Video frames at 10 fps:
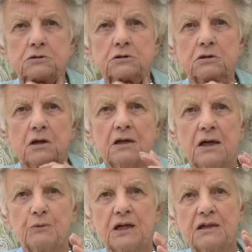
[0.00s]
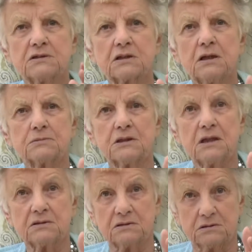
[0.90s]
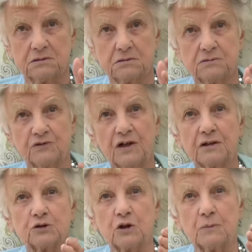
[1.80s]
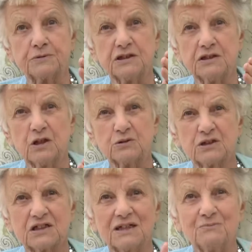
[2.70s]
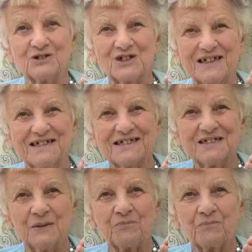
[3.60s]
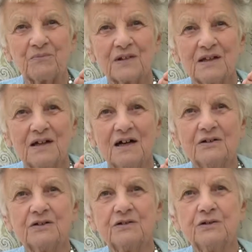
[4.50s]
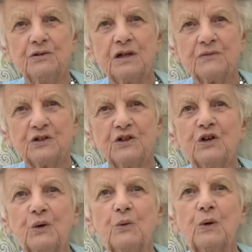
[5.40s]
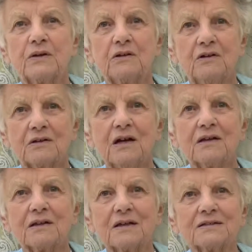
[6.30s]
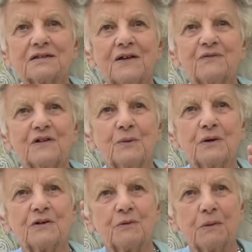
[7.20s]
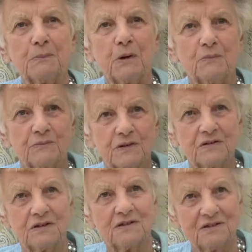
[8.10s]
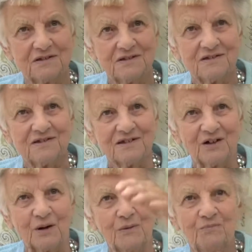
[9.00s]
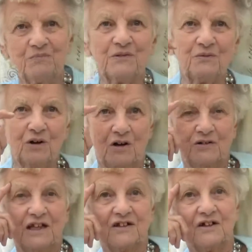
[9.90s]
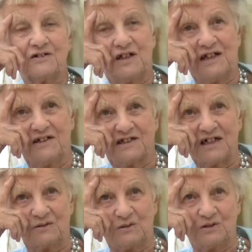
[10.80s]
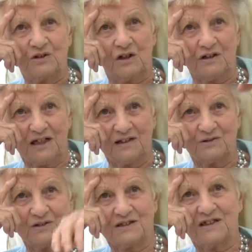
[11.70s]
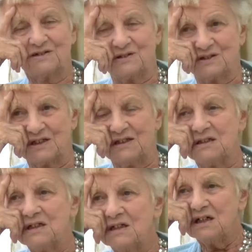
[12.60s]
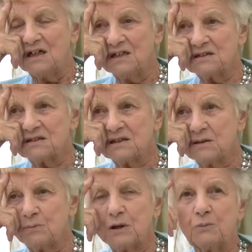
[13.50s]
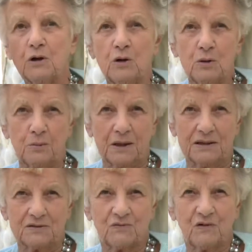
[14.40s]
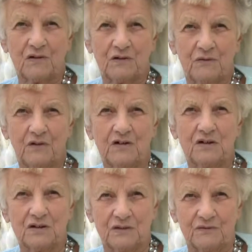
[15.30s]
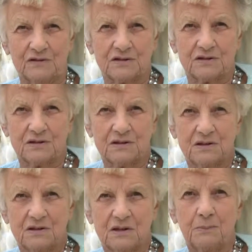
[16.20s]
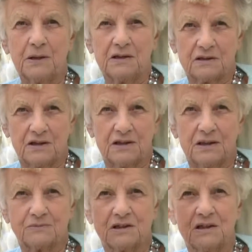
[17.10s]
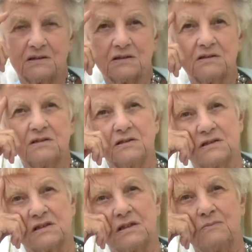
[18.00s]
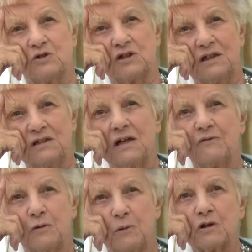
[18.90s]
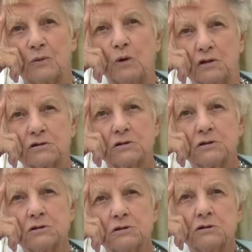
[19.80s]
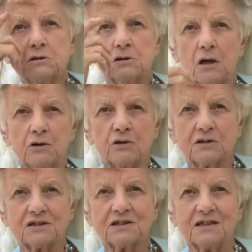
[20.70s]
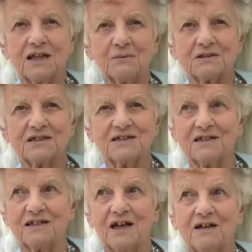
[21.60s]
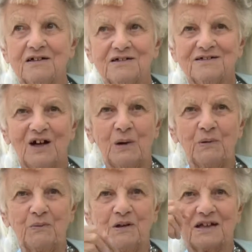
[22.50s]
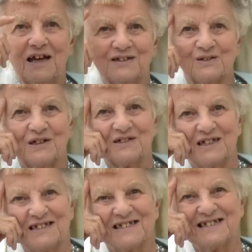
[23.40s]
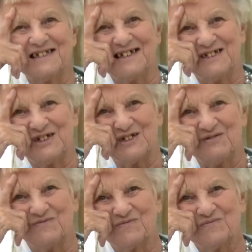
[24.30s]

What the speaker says: You know, like we had to go up to London for our jobs in the old steam trains, and you never knew whether you'll get there safely, whether it'd be bombed, you know, in the tunnels. You know, they had all the tunnels then, and we were always very, very nervous about going up to London in the steam train, and everybody was. You know, you could see they were sitting there hoping we'd get to our destination.